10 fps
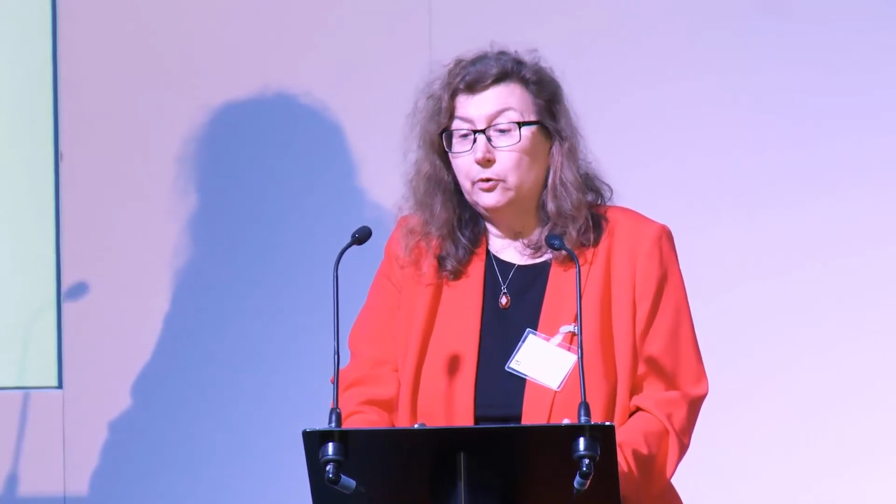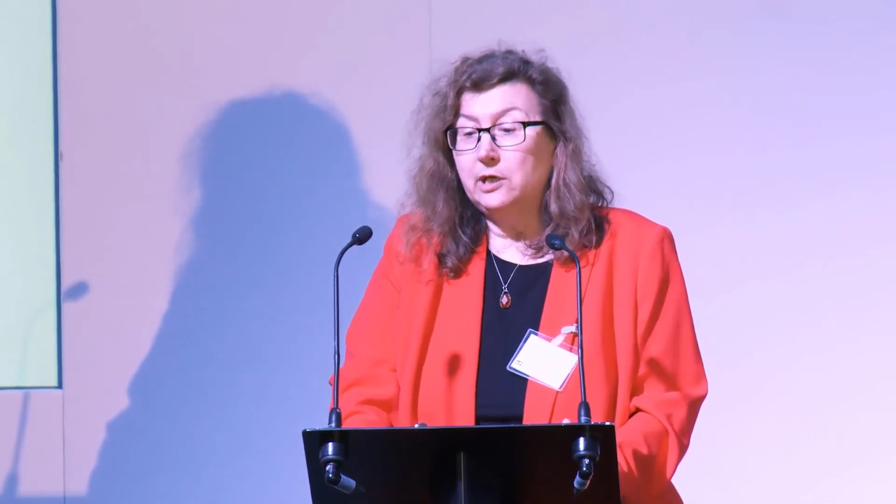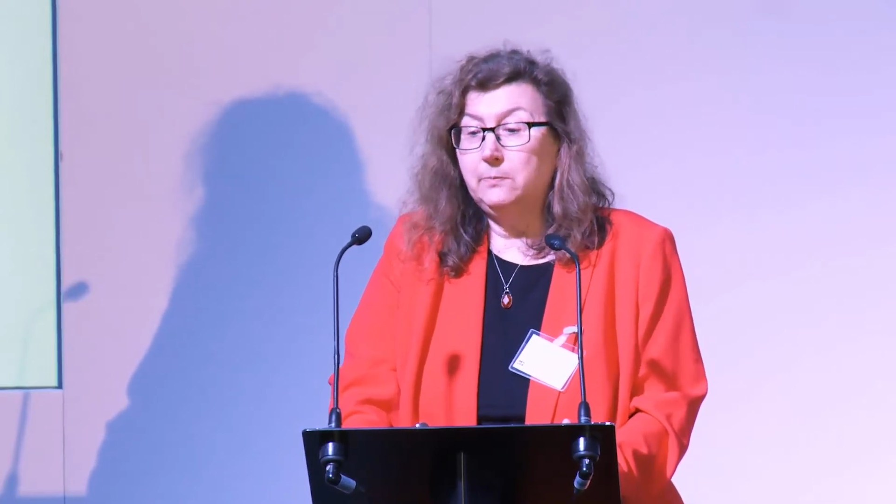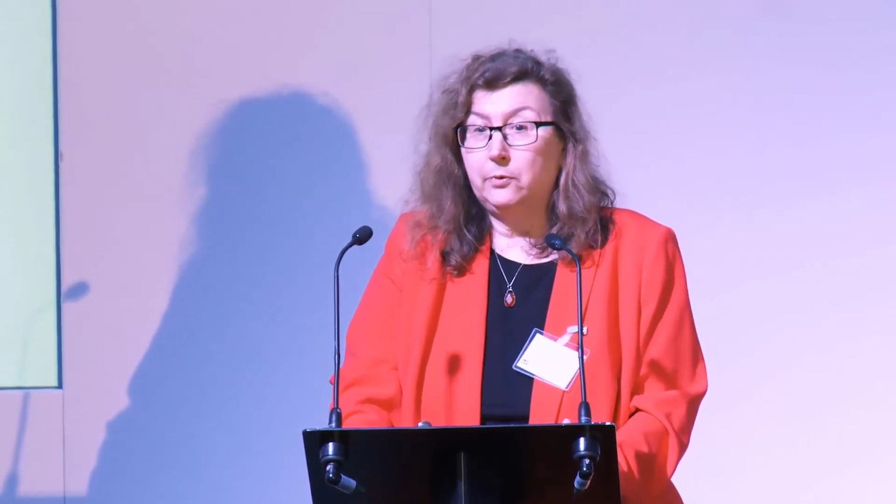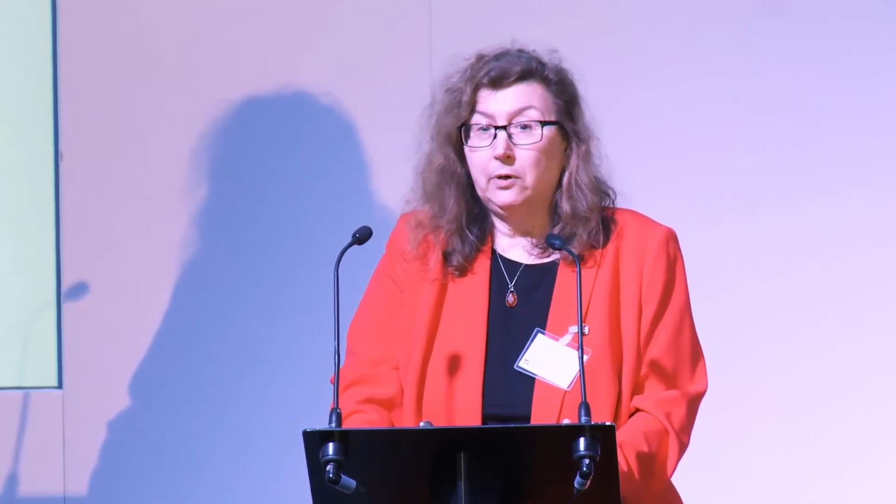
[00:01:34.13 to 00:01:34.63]

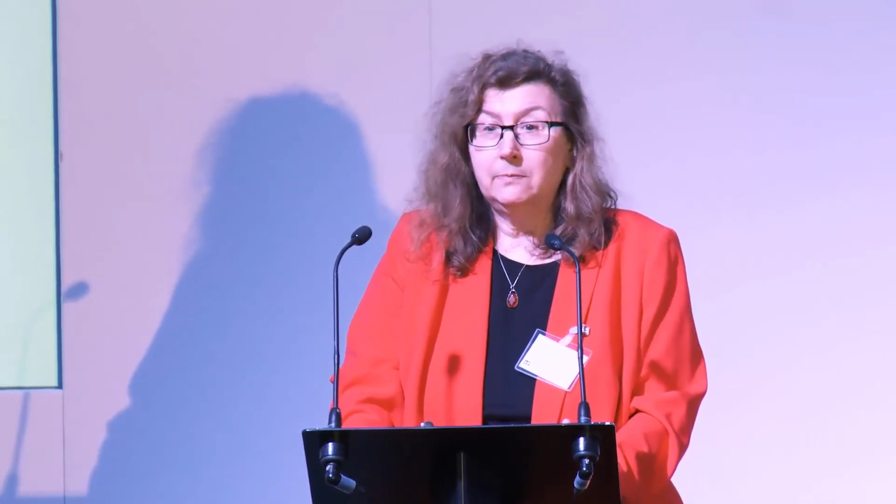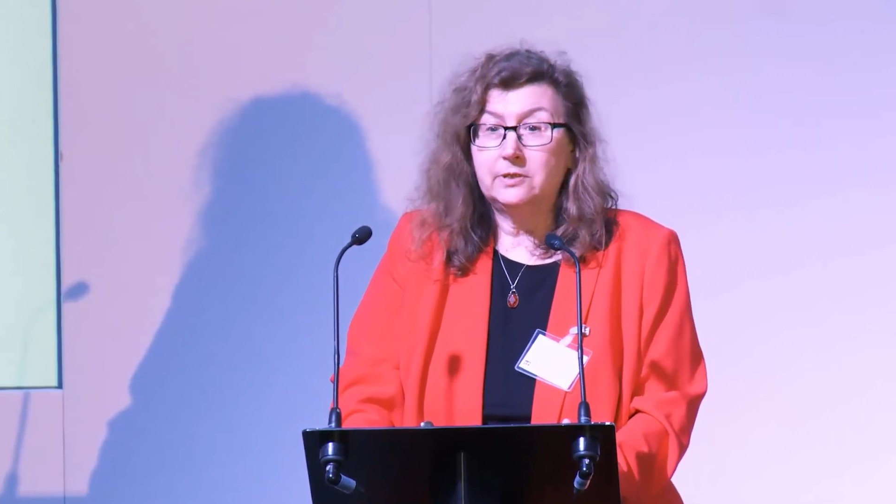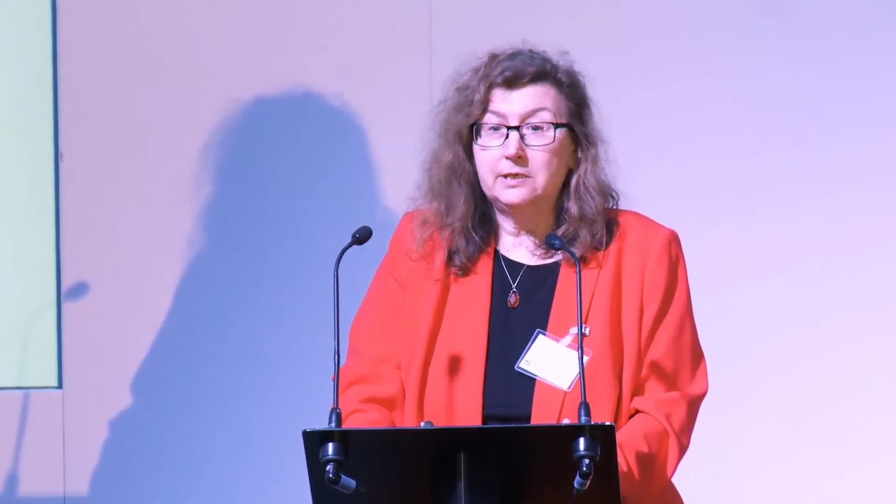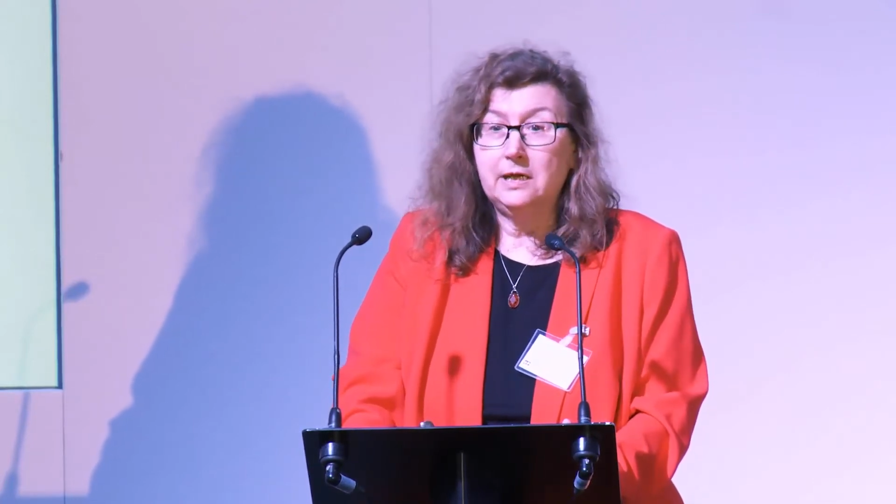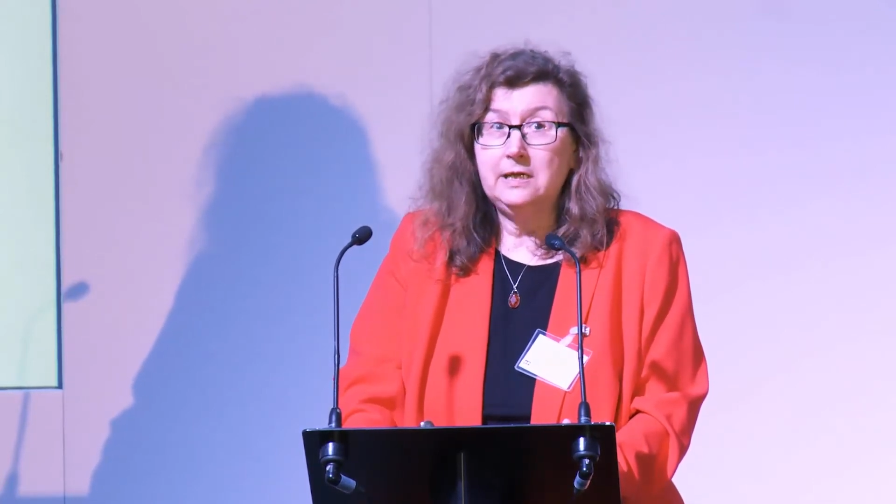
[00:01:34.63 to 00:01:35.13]
keep you up
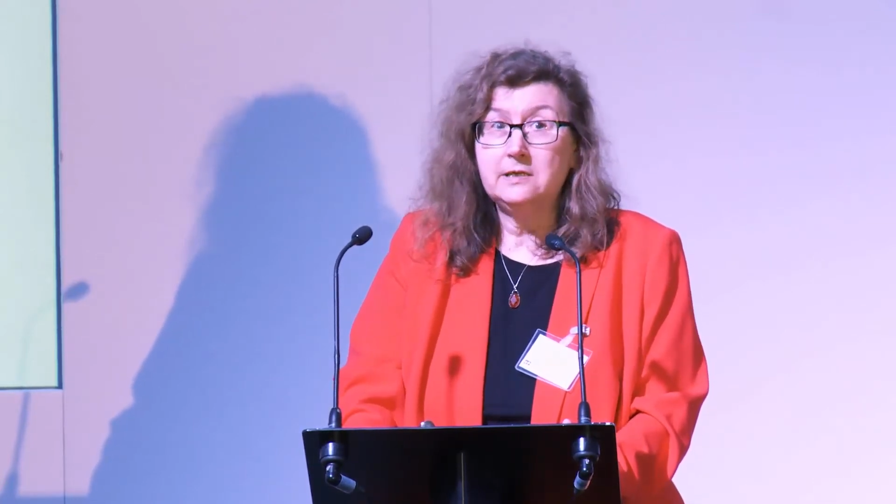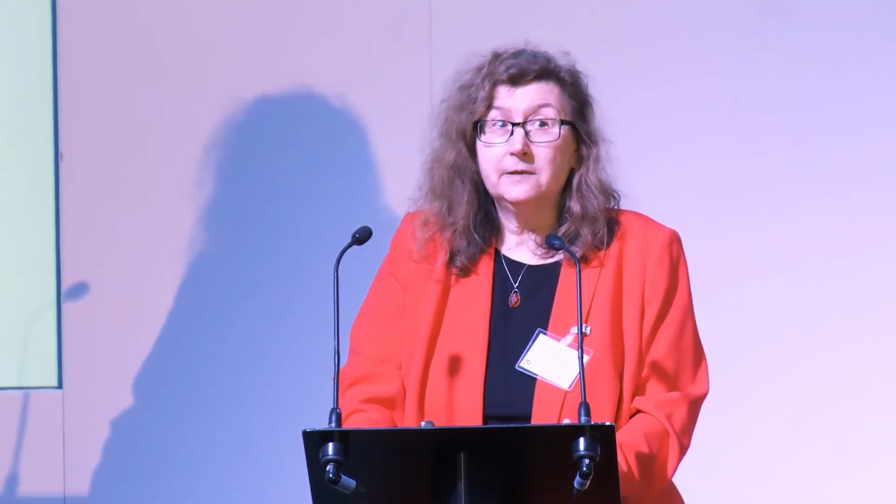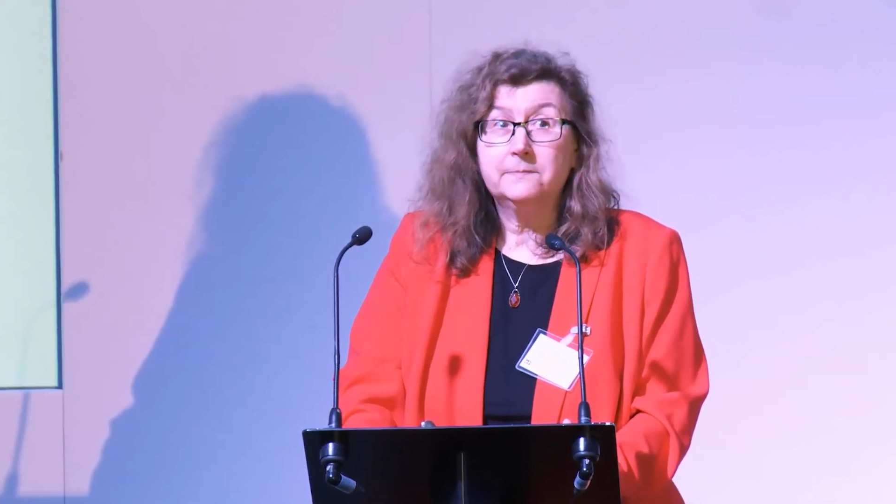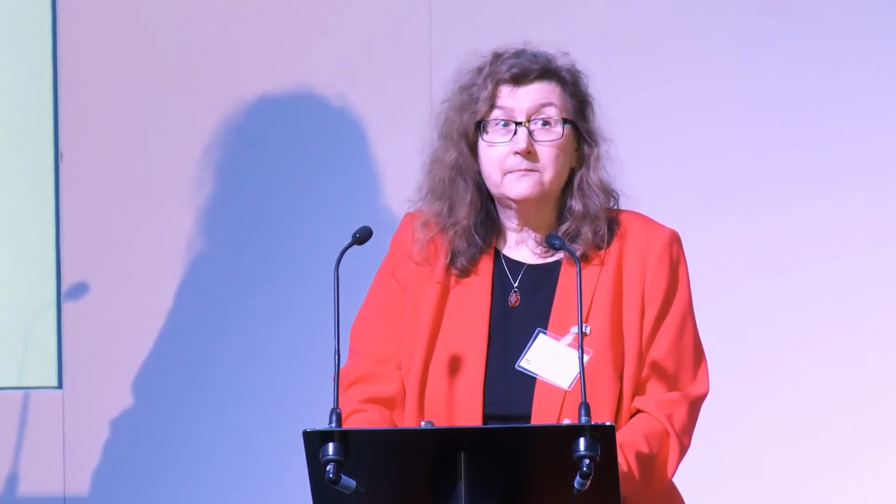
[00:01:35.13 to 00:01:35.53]
to date.